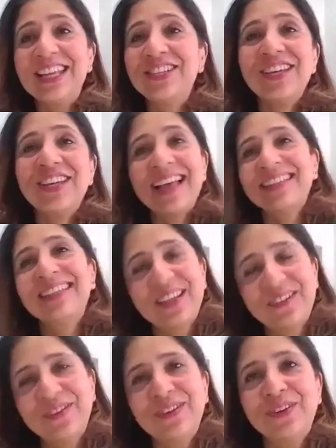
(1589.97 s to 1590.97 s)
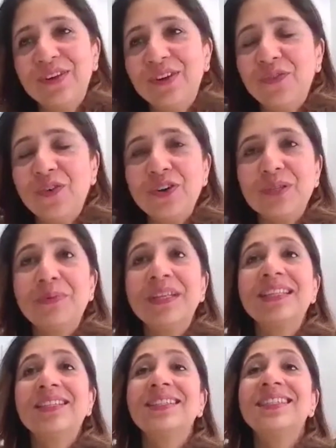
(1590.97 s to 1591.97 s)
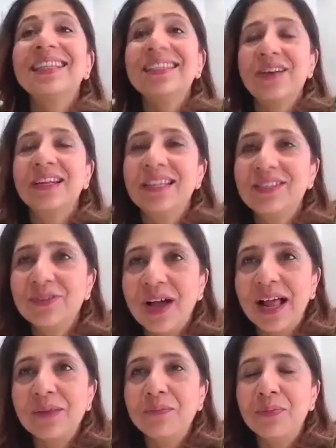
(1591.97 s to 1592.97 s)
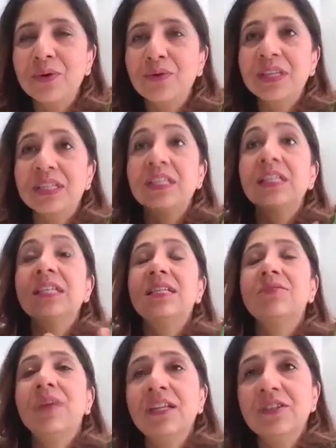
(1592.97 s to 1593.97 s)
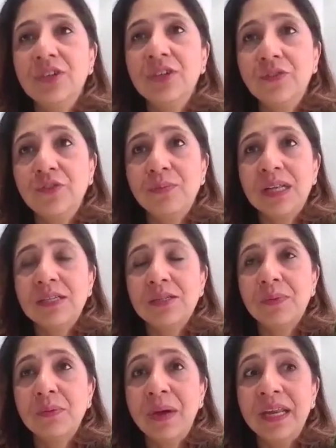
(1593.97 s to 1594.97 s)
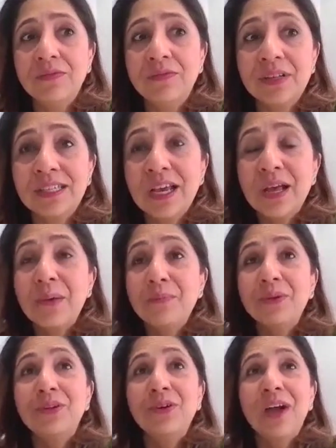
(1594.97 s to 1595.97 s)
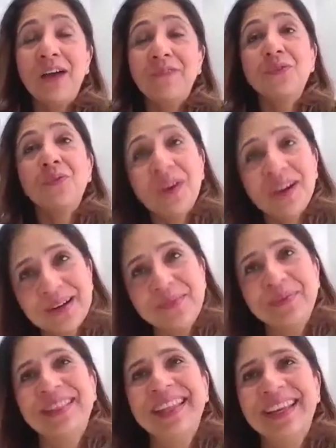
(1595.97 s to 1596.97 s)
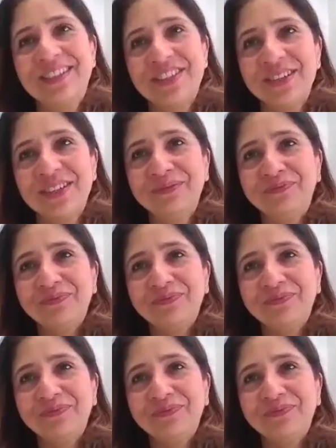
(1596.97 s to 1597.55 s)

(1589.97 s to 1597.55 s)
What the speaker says: nature hasn't given you an invoice, but it's still ready to help you. It's still ready to give you multiple benefits, but you have to work with nature.